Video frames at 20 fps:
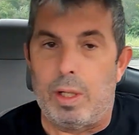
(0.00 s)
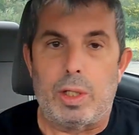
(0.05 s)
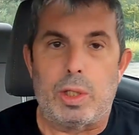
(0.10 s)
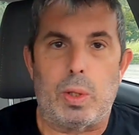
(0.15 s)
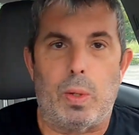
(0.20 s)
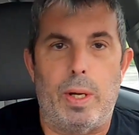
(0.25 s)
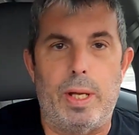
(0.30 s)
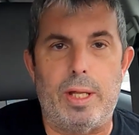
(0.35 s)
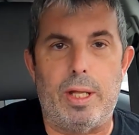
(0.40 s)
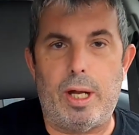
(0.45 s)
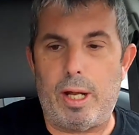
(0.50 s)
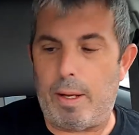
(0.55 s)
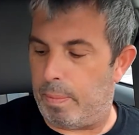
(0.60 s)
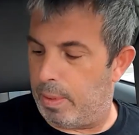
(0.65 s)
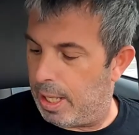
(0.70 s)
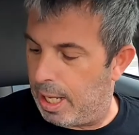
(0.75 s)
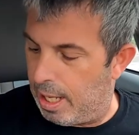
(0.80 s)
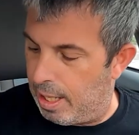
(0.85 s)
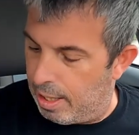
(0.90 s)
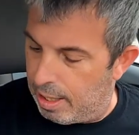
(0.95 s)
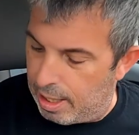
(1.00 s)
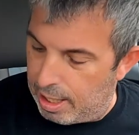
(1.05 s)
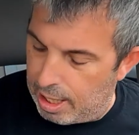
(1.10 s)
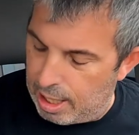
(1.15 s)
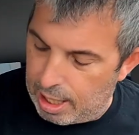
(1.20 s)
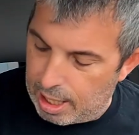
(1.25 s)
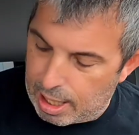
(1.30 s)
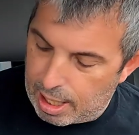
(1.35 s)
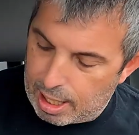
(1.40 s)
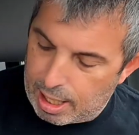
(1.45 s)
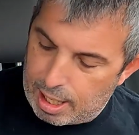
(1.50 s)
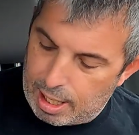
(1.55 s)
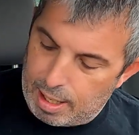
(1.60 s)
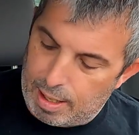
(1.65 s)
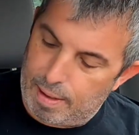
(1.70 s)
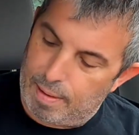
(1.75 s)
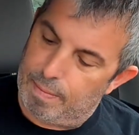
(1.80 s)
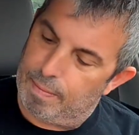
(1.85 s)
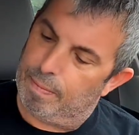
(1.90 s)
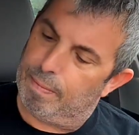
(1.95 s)
so I ended up getting the
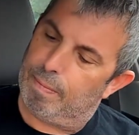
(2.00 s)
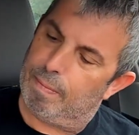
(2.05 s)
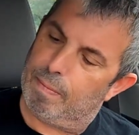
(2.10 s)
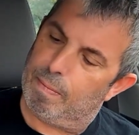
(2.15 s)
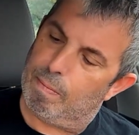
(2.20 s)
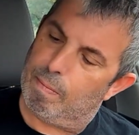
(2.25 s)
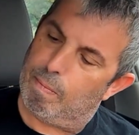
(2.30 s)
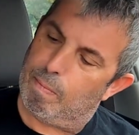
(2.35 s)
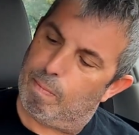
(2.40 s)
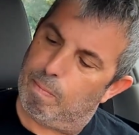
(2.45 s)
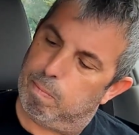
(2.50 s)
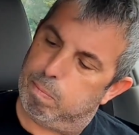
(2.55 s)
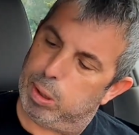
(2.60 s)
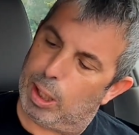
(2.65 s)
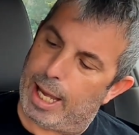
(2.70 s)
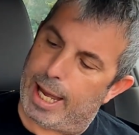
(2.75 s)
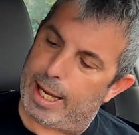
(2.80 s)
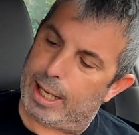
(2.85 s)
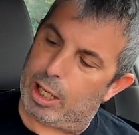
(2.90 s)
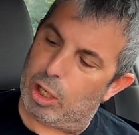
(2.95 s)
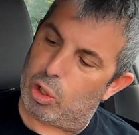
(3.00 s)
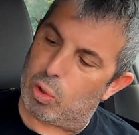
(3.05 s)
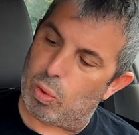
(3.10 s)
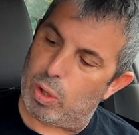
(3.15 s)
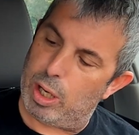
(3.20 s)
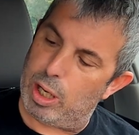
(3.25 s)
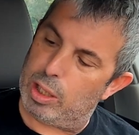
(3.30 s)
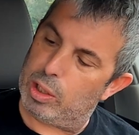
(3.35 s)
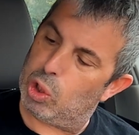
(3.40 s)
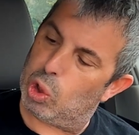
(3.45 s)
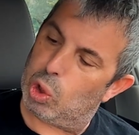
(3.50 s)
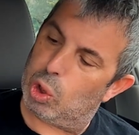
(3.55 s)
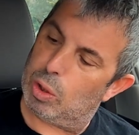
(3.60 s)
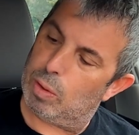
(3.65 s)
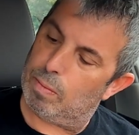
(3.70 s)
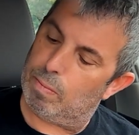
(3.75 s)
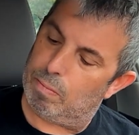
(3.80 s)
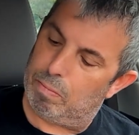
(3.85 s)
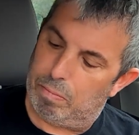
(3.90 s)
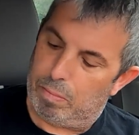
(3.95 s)
uh, blackened ranch.
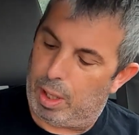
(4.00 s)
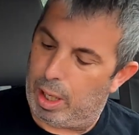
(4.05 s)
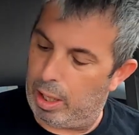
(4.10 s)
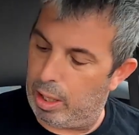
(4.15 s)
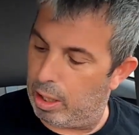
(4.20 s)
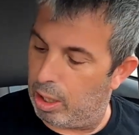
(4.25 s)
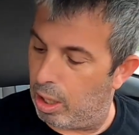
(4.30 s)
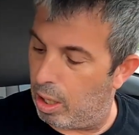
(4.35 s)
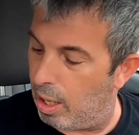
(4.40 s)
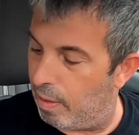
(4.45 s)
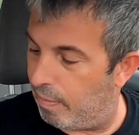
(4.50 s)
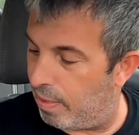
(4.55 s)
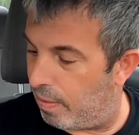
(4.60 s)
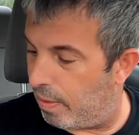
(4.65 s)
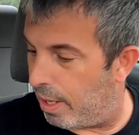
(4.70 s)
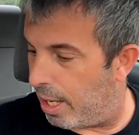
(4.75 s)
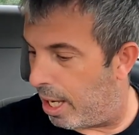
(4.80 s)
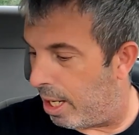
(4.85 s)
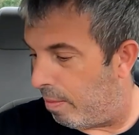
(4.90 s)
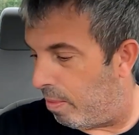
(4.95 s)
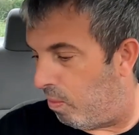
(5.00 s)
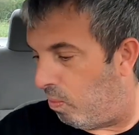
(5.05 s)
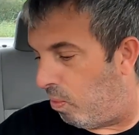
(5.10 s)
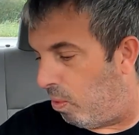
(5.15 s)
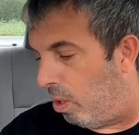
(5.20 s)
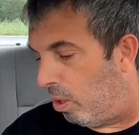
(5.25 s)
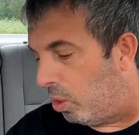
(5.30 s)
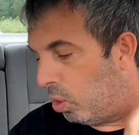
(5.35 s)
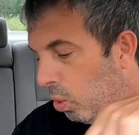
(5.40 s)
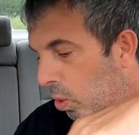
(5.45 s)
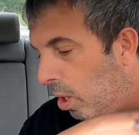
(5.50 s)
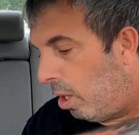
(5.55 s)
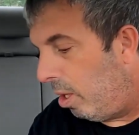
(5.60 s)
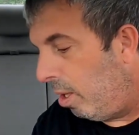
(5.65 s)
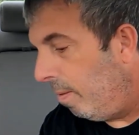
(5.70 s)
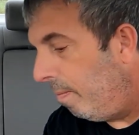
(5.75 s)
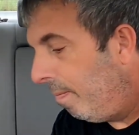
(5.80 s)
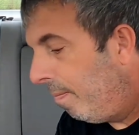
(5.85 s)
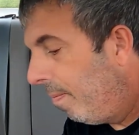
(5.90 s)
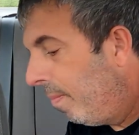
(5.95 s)
I don't know. I've never had it before. I'll try
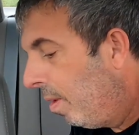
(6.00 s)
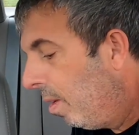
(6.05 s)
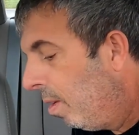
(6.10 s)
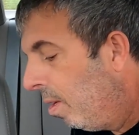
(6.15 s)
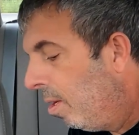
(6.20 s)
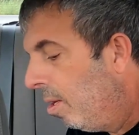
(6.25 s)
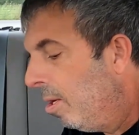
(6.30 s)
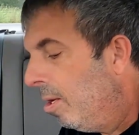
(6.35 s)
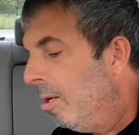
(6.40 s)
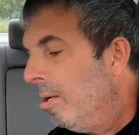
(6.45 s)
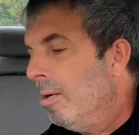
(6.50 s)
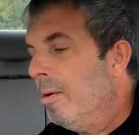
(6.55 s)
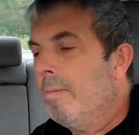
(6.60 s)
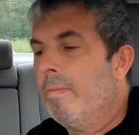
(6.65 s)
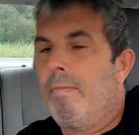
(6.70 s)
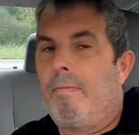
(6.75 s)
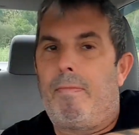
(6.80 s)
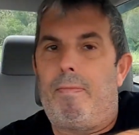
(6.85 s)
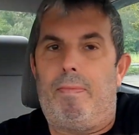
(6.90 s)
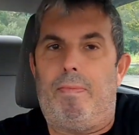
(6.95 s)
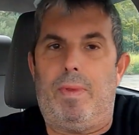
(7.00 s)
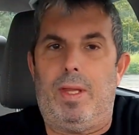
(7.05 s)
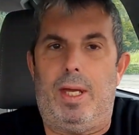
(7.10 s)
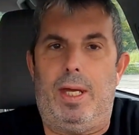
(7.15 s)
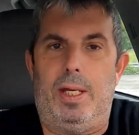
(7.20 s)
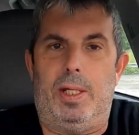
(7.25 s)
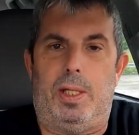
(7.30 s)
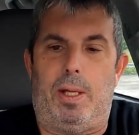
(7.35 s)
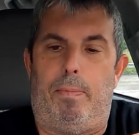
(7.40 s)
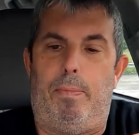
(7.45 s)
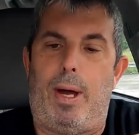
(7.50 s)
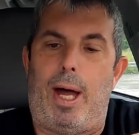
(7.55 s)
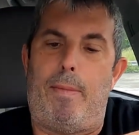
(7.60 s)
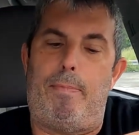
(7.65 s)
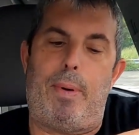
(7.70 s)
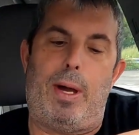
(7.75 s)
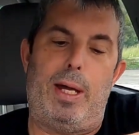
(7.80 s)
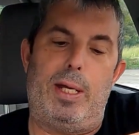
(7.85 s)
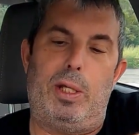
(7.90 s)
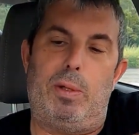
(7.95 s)
it. There's the
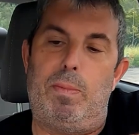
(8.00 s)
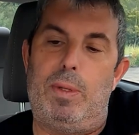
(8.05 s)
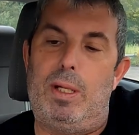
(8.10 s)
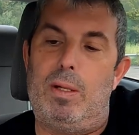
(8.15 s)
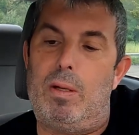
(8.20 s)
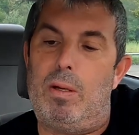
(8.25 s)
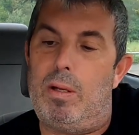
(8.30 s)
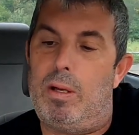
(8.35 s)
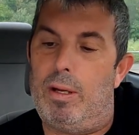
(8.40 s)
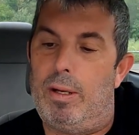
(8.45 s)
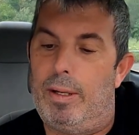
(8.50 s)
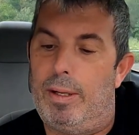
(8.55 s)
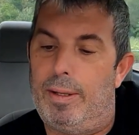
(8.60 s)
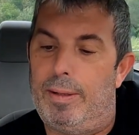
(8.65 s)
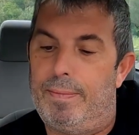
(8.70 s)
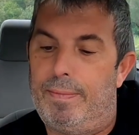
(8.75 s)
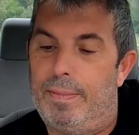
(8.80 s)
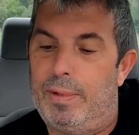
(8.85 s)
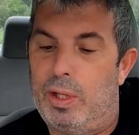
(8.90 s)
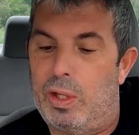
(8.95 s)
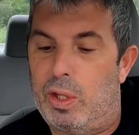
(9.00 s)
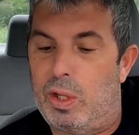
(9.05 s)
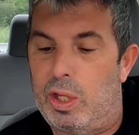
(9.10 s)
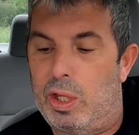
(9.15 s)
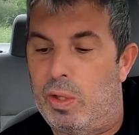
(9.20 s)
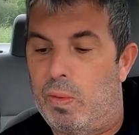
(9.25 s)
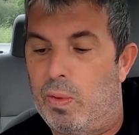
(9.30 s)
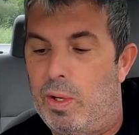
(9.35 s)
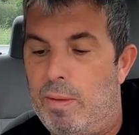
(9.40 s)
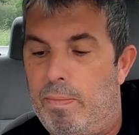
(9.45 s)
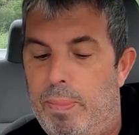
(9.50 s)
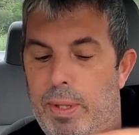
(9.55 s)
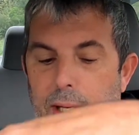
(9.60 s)
Popeyes meal. Three